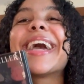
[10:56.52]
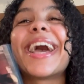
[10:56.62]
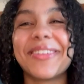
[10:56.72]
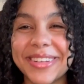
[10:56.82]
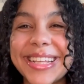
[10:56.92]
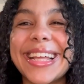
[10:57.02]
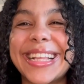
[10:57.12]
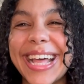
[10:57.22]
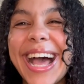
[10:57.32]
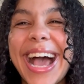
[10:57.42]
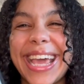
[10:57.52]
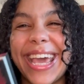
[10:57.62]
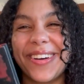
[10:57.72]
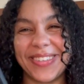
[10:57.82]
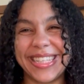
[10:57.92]
really like it. I
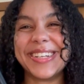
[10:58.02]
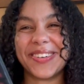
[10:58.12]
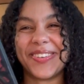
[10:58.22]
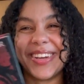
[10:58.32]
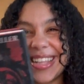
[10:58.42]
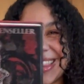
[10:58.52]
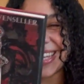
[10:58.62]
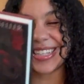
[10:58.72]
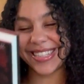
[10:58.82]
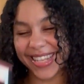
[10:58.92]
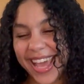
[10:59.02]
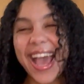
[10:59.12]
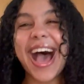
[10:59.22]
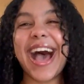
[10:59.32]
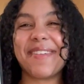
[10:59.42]
can't wait to read this.
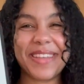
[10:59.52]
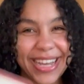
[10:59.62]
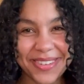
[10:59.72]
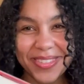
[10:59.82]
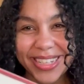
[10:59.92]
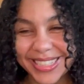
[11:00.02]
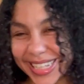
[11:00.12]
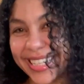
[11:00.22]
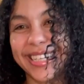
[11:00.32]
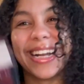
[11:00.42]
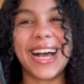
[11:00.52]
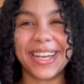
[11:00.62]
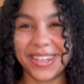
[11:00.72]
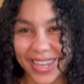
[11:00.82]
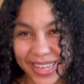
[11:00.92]
I'm not gonna be excited.
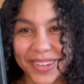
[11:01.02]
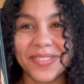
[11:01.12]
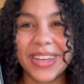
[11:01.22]
I am